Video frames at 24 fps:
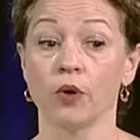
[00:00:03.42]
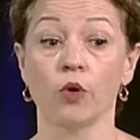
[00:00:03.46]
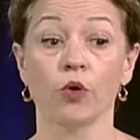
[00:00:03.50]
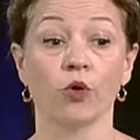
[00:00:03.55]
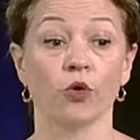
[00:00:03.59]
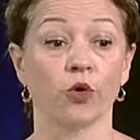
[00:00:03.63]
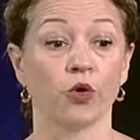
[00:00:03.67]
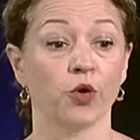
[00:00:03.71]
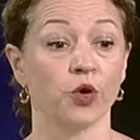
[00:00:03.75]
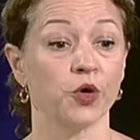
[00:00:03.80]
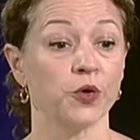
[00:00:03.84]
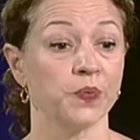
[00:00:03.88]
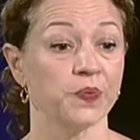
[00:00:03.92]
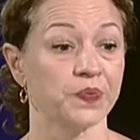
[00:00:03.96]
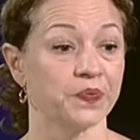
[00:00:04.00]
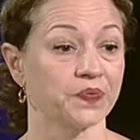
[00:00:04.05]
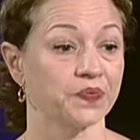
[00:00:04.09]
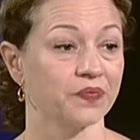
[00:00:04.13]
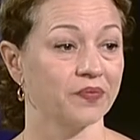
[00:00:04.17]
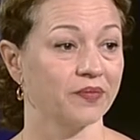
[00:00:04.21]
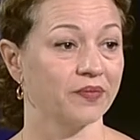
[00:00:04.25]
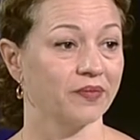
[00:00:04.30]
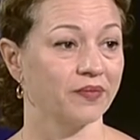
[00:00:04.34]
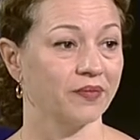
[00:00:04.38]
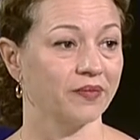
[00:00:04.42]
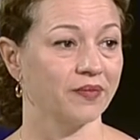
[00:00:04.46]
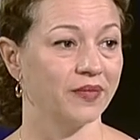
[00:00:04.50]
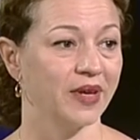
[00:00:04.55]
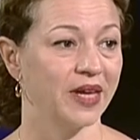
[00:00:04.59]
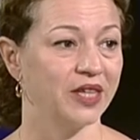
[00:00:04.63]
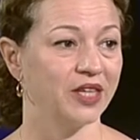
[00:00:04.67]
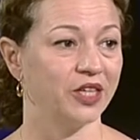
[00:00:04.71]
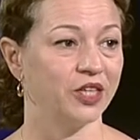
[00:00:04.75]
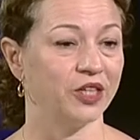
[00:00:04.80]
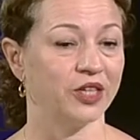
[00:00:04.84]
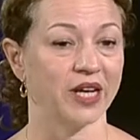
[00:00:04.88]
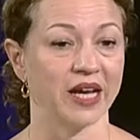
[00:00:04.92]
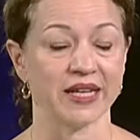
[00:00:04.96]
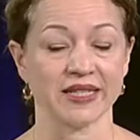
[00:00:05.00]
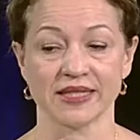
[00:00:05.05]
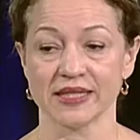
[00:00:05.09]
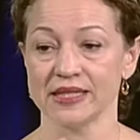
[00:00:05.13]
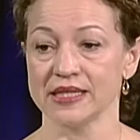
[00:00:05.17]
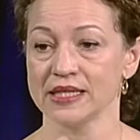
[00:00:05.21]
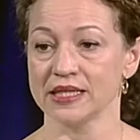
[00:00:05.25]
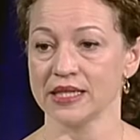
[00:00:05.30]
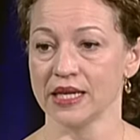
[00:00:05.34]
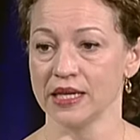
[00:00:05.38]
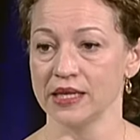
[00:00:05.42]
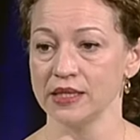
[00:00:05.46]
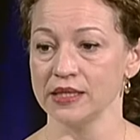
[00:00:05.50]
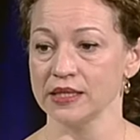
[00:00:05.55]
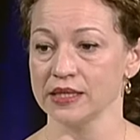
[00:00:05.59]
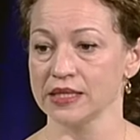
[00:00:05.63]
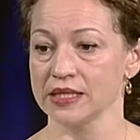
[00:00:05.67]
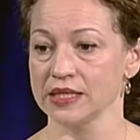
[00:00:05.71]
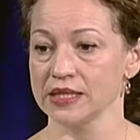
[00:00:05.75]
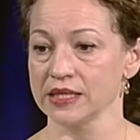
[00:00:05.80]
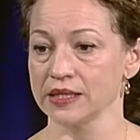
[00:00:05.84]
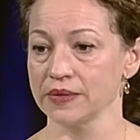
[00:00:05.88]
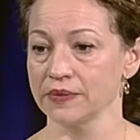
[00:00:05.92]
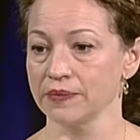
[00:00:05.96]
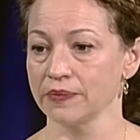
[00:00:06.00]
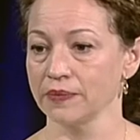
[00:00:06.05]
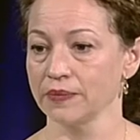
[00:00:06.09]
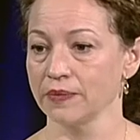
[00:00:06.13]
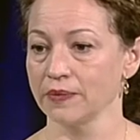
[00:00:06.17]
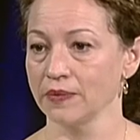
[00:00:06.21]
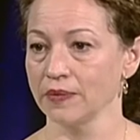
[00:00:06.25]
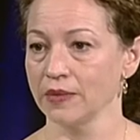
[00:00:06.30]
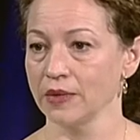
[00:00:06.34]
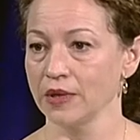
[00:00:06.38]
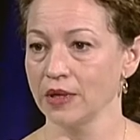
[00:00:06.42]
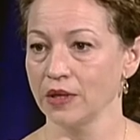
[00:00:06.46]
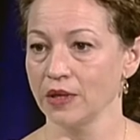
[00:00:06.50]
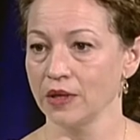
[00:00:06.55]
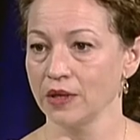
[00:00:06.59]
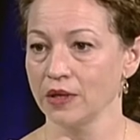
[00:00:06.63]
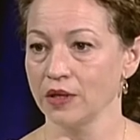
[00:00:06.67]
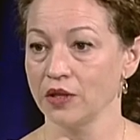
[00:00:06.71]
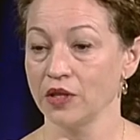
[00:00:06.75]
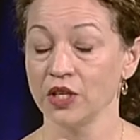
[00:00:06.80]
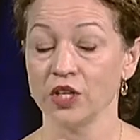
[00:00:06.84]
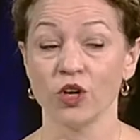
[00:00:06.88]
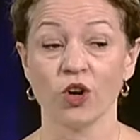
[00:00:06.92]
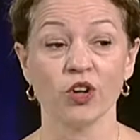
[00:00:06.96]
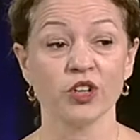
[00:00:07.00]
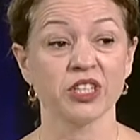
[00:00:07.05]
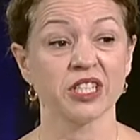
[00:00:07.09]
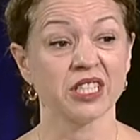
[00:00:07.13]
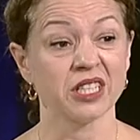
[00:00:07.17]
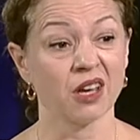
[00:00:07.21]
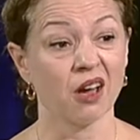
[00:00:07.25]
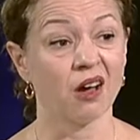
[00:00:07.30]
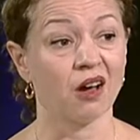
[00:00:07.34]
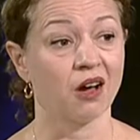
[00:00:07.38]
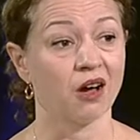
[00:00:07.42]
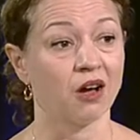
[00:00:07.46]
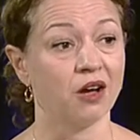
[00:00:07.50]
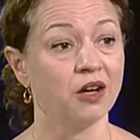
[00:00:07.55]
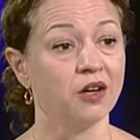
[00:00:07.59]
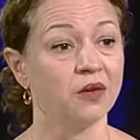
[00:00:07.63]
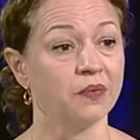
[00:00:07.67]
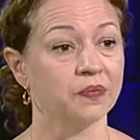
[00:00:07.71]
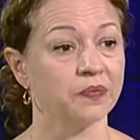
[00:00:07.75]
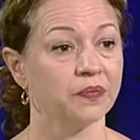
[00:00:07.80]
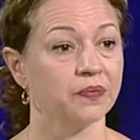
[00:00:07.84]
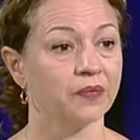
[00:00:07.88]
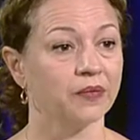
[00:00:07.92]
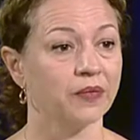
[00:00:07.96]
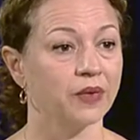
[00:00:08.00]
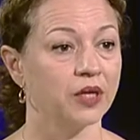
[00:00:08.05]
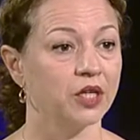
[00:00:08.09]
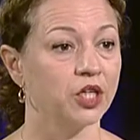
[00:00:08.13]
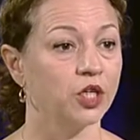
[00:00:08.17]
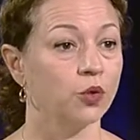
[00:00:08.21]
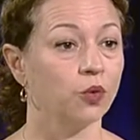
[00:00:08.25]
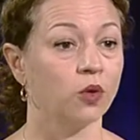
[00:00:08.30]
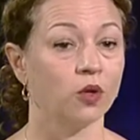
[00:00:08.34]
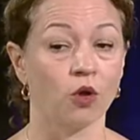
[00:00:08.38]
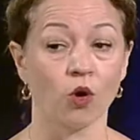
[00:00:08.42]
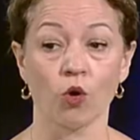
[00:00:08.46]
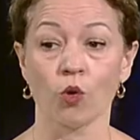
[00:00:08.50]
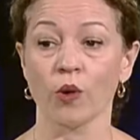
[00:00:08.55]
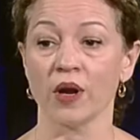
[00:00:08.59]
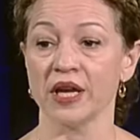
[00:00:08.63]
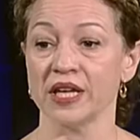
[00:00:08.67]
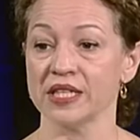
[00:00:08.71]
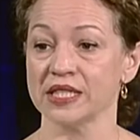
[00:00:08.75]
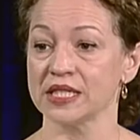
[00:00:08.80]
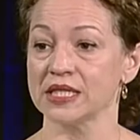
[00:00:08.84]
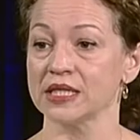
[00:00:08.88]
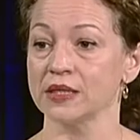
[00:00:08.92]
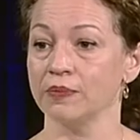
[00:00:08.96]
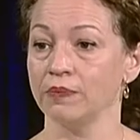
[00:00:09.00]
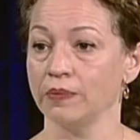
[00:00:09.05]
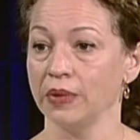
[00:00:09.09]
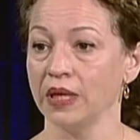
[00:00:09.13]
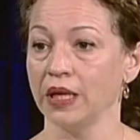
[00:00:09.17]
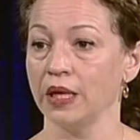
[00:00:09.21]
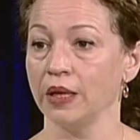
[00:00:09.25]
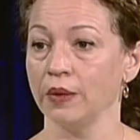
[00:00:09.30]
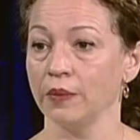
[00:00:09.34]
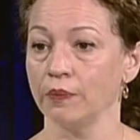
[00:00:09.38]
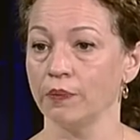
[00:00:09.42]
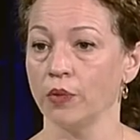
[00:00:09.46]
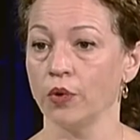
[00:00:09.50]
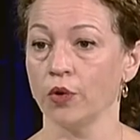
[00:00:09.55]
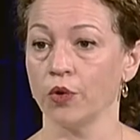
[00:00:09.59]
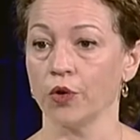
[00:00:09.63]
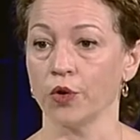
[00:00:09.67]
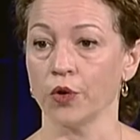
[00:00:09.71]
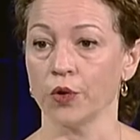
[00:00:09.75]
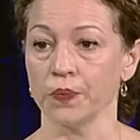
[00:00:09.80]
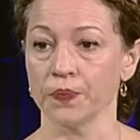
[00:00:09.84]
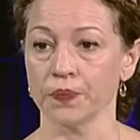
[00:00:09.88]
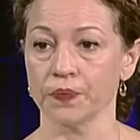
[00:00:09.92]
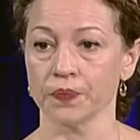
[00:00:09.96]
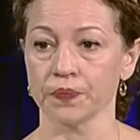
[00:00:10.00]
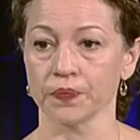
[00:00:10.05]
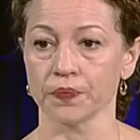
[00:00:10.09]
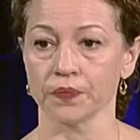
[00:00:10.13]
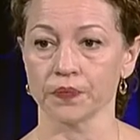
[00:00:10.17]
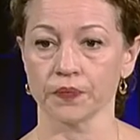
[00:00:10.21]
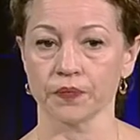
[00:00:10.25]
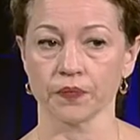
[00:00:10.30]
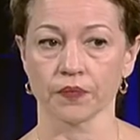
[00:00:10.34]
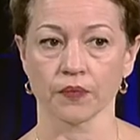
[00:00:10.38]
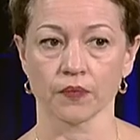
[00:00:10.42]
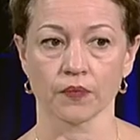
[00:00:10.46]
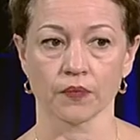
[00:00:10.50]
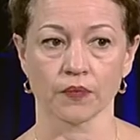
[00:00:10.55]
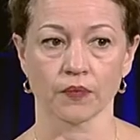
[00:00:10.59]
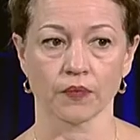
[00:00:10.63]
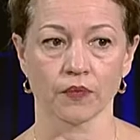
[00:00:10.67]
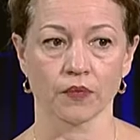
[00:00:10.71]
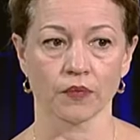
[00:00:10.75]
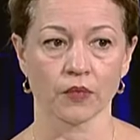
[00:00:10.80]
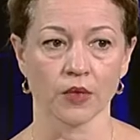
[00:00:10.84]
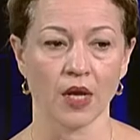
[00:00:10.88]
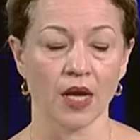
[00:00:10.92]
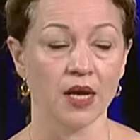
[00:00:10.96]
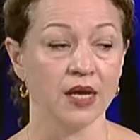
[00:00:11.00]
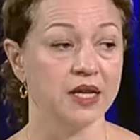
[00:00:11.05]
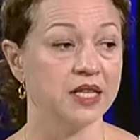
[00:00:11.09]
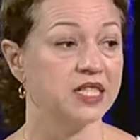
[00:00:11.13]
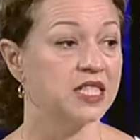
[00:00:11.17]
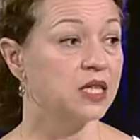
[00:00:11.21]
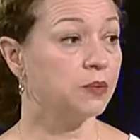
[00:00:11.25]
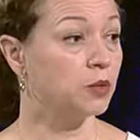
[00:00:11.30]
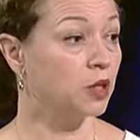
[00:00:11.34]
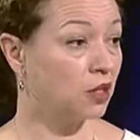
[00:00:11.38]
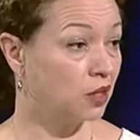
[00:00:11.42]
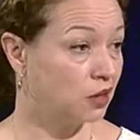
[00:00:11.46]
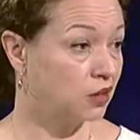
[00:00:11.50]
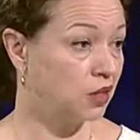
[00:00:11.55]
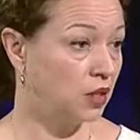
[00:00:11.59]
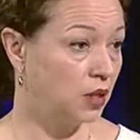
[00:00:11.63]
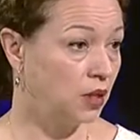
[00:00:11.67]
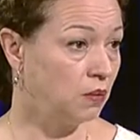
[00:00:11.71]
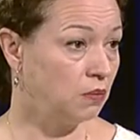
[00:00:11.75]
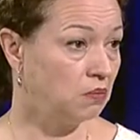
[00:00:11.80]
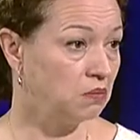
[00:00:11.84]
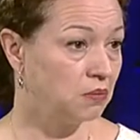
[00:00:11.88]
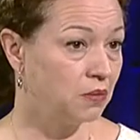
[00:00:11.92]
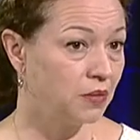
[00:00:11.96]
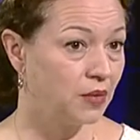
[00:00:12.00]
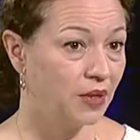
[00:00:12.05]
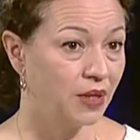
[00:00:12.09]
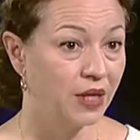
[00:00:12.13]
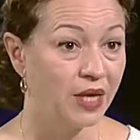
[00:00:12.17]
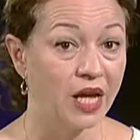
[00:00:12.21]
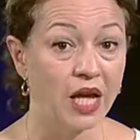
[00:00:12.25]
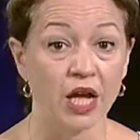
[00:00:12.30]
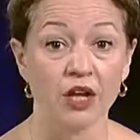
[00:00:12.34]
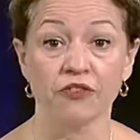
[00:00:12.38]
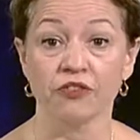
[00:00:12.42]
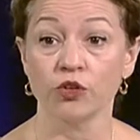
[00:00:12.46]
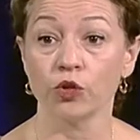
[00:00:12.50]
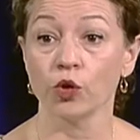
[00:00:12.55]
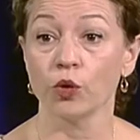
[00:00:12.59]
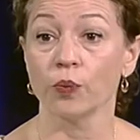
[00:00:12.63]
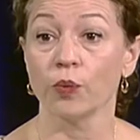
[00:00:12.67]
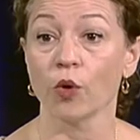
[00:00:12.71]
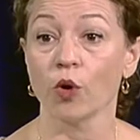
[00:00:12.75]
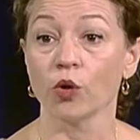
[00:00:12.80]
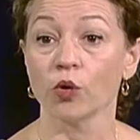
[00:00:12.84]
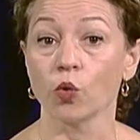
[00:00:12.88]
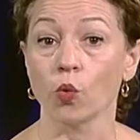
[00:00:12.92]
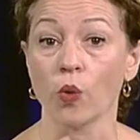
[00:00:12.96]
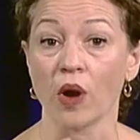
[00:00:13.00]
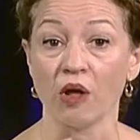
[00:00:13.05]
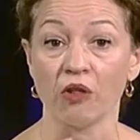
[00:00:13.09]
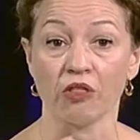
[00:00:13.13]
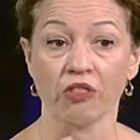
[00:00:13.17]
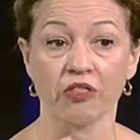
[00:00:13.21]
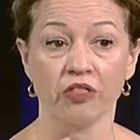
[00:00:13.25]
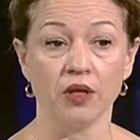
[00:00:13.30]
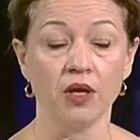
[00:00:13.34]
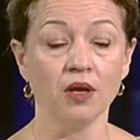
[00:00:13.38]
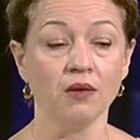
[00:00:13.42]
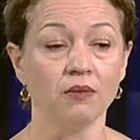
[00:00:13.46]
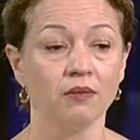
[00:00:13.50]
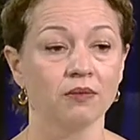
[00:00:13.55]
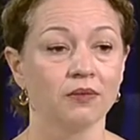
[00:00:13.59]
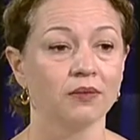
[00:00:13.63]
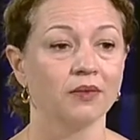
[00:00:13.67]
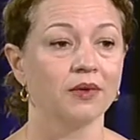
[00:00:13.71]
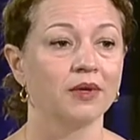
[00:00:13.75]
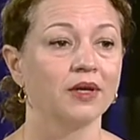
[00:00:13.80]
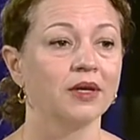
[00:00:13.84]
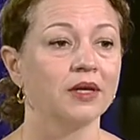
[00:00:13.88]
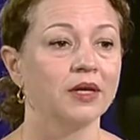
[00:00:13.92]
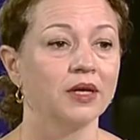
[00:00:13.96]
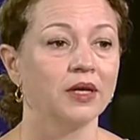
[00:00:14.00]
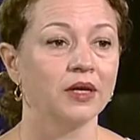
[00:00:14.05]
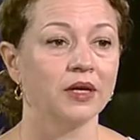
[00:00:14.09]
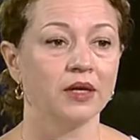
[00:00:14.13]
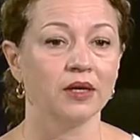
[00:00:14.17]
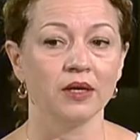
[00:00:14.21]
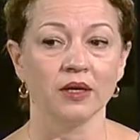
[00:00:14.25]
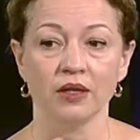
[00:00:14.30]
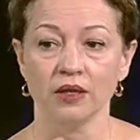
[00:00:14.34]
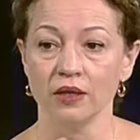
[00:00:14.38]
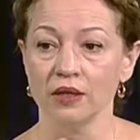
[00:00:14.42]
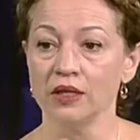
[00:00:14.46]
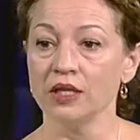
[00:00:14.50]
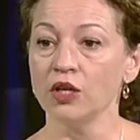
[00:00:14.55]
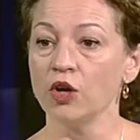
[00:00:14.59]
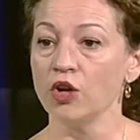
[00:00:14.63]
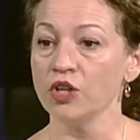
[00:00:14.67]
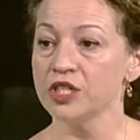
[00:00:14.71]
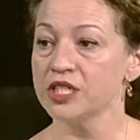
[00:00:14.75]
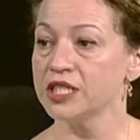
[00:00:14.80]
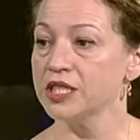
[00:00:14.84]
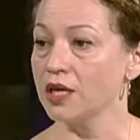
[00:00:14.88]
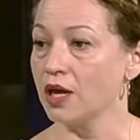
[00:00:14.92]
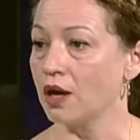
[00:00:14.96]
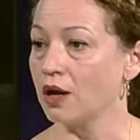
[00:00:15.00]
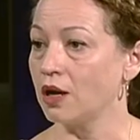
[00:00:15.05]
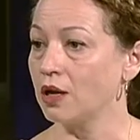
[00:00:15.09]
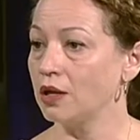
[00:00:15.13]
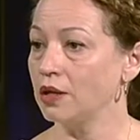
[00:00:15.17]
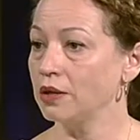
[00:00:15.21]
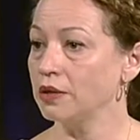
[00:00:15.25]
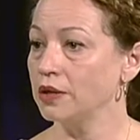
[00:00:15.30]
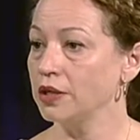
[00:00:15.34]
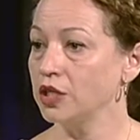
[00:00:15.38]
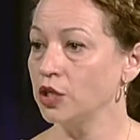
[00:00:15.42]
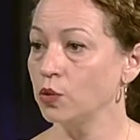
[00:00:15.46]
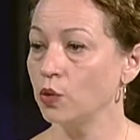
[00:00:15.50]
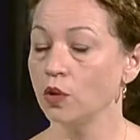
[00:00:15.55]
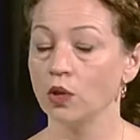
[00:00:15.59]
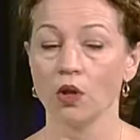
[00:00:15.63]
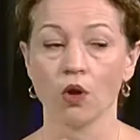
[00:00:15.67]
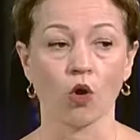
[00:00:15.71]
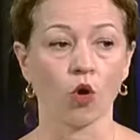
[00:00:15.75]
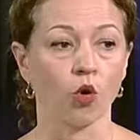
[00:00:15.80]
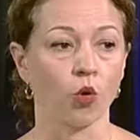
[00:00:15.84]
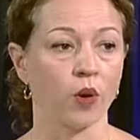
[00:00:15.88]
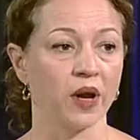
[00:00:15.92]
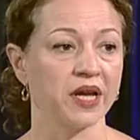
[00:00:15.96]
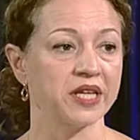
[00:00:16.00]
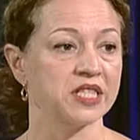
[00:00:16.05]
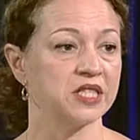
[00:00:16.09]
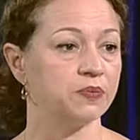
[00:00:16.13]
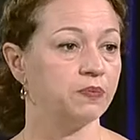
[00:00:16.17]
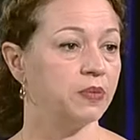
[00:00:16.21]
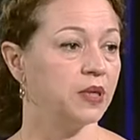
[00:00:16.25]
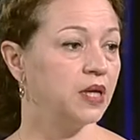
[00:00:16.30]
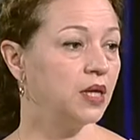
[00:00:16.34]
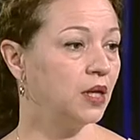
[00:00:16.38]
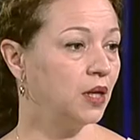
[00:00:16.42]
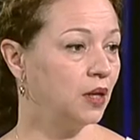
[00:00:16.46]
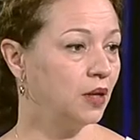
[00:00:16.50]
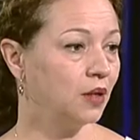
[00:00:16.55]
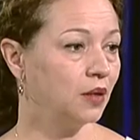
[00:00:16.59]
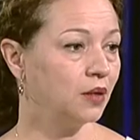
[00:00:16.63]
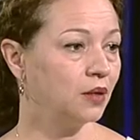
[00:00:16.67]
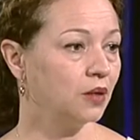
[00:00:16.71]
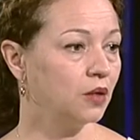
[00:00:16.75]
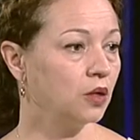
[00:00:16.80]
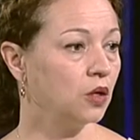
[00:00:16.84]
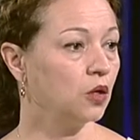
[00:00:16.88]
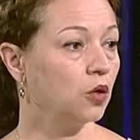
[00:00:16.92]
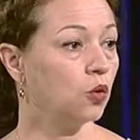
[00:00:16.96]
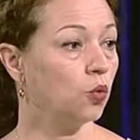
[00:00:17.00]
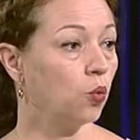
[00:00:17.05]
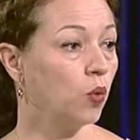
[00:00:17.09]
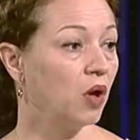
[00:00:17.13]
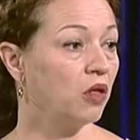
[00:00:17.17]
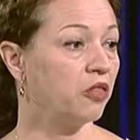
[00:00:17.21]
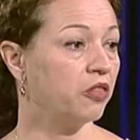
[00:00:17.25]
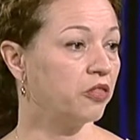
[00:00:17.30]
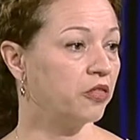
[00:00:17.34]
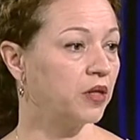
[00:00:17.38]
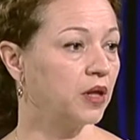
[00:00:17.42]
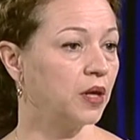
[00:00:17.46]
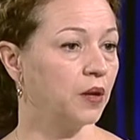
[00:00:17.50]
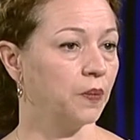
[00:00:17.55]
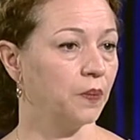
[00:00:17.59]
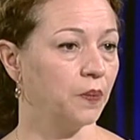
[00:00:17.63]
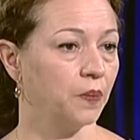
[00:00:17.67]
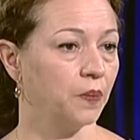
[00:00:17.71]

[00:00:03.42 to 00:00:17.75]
poor in the United States, the odds are you will always be poor. Similarly, if you were born wealthy, the odds are you will always be wealthy.